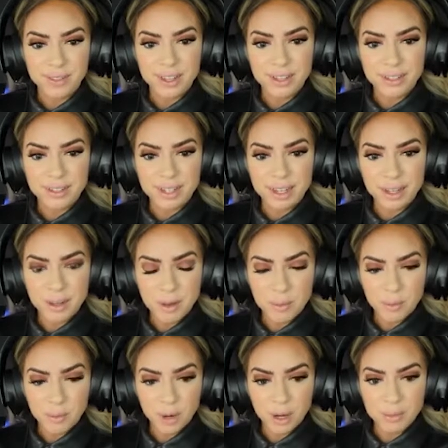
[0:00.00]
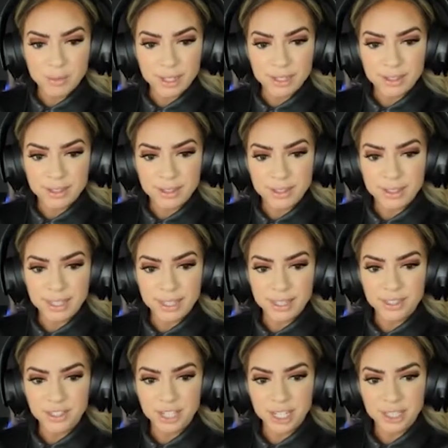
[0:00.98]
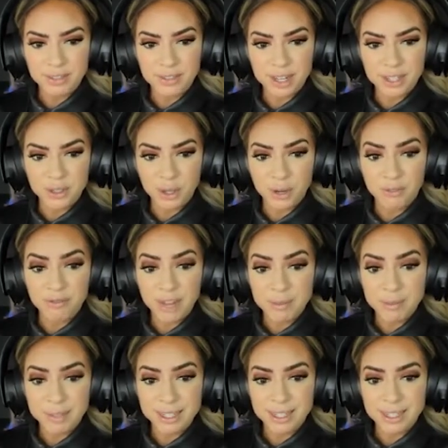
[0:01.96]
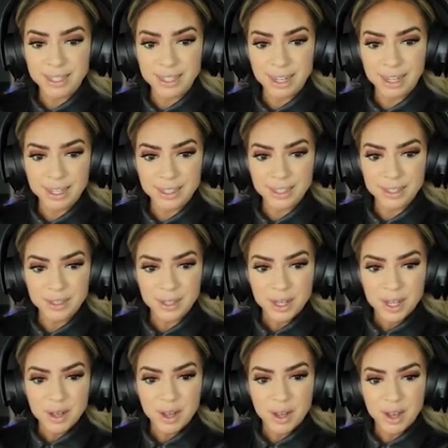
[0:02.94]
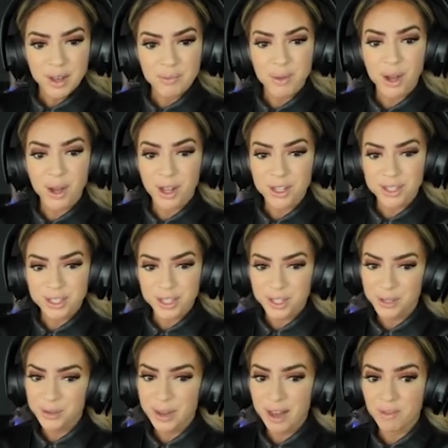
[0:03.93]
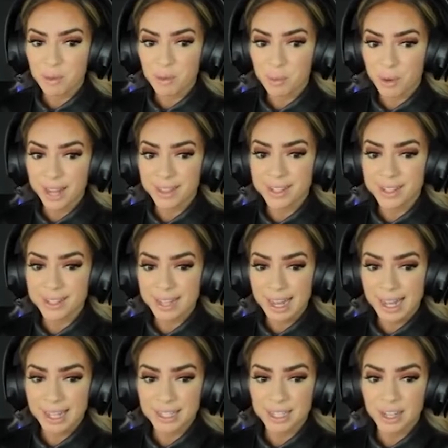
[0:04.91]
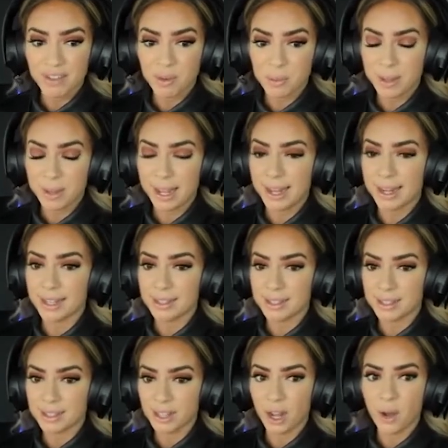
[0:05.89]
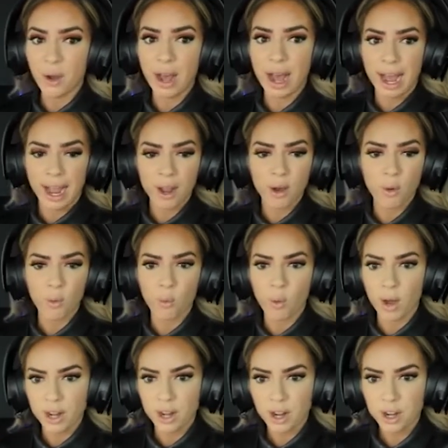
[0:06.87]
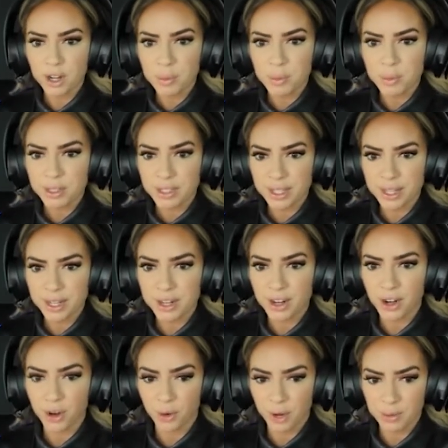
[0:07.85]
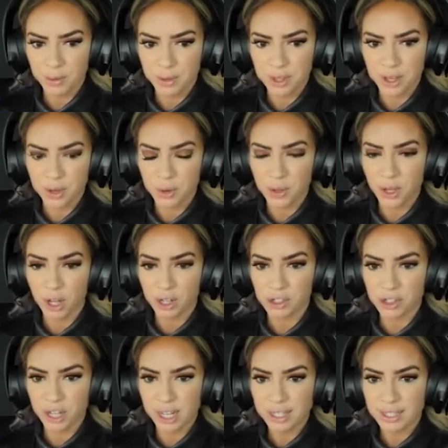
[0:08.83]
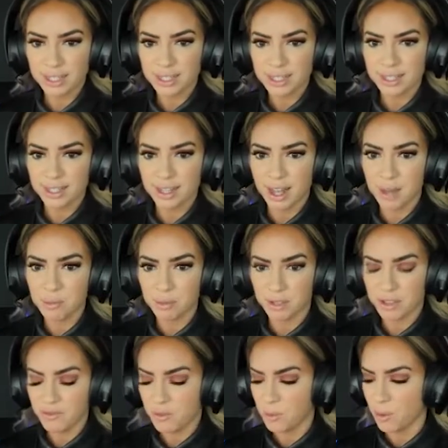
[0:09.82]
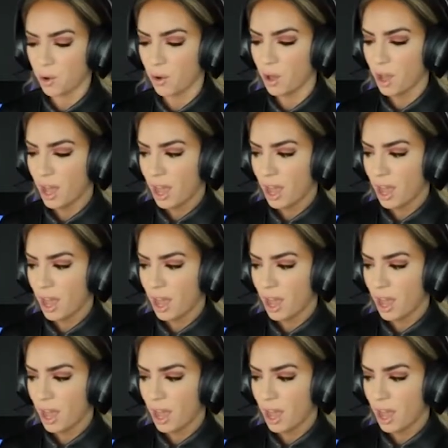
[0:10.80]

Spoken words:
D. Mortman says, Jess Fraz, you are famously nice, but also you have a brain the size of a planet. So I 100% agree with you. Y'all, Jess is unbelievable.